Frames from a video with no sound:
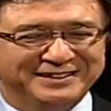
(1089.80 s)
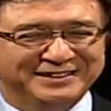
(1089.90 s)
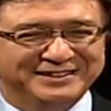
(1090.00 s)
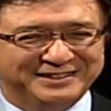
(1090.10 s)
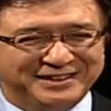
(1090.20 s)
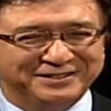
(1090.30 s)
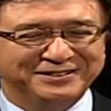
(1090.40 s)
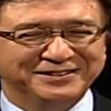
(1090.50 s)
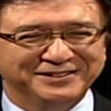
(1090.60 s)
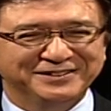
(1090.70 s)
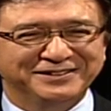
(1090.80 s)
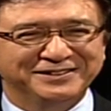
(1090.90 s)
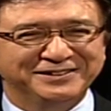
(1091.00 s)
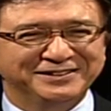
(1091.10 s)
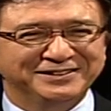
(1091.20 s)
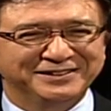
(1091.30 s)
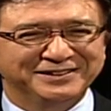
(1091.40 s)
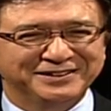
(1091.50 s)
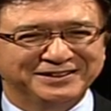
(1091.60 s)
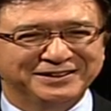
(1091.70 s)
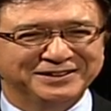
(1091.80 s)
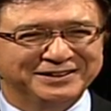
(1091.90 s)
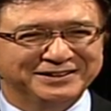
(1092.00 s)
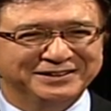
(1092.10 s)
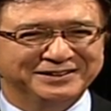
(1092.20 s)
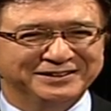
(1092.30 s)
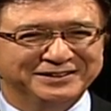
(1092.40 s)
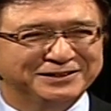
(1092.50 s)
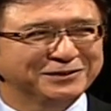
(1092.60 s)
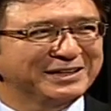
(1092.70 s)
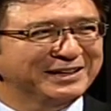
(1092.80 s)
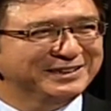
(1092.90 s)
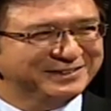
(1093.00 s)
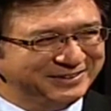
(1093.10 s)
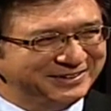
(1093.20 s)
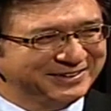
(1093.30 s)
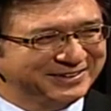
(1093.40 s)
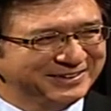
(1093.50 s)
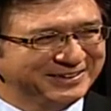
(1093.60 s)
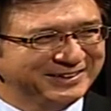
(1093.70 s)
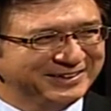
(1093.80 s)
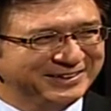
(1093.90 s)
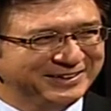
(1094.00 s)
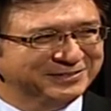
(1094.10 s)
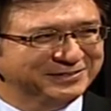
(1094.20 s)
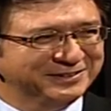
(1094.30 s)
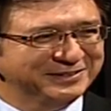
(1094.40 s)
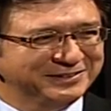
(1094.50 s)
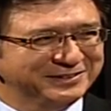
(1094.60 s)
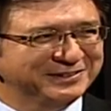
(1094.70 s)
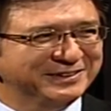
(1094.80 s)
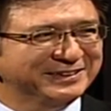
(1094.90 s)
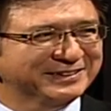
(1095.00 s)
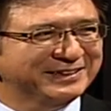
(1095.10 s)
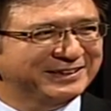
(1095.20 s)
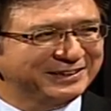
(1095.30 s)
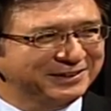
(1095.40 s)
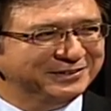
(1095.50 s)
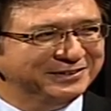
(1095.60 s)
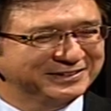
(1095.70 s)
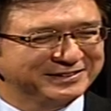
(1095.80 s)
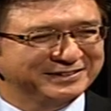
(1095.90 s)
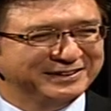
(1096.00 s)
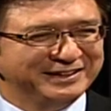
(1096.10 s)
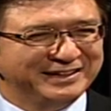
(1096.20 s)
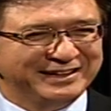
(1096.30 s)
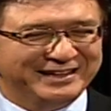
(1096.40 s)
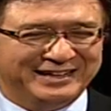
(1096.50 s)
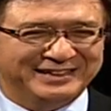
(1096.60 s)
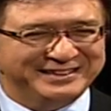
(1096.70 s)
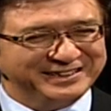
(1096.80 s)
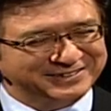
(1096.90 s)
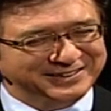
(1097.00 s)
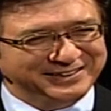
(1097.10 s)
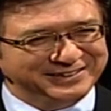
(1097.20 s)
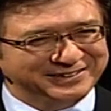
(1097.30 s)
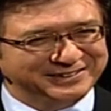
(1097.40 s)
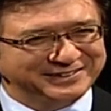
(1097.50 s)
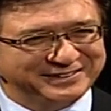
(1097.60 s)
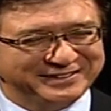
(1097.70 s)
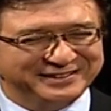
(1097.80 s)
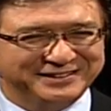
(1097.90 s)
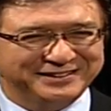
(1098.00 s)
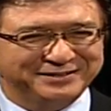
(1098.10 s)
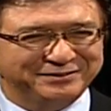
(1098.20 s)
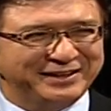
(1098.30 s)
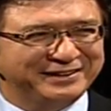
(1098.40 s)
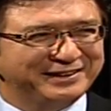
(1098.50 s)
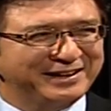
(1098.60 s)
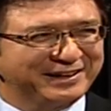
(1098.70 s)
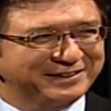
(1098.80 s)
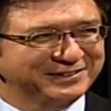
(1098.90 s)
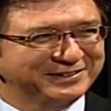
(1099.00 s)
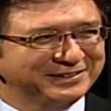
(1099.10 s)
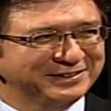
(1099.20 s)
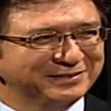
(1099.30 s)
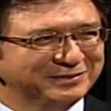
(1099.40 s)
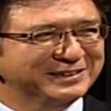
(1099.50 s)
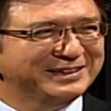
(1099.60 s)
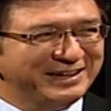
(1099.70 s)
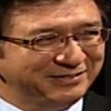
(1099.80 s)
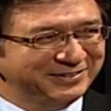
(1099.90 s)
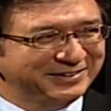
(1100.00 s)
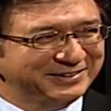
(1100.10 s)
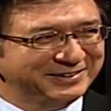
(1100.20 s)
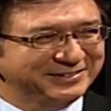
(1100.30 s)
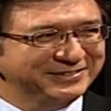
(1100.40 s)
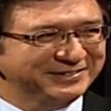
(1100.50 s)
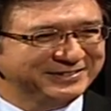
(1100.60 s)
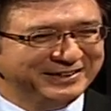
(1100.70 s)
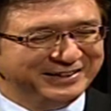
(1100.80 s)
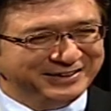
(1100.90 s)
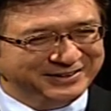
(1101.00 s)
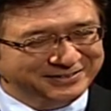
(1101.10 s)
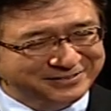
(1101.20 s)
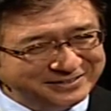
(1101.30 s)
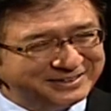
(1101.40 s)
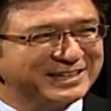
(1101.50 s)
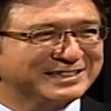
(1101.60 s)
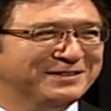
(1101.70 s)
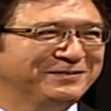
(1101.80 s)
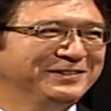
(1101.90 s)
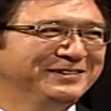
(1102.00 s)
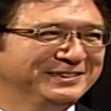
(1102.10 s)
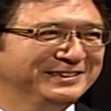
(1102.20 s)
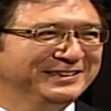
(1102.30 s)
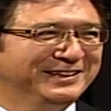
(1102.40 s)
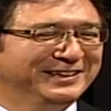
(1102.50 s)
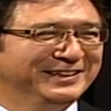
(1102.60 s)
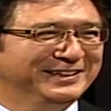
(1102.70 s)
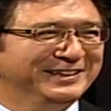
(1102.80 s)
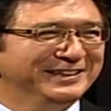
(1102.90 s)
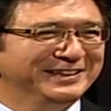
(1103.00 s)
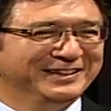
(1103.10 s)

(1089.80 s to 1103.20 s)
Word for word: still uh, shorter history okay. of judo and karate do. So, I think it may take more time to, to fully catch up the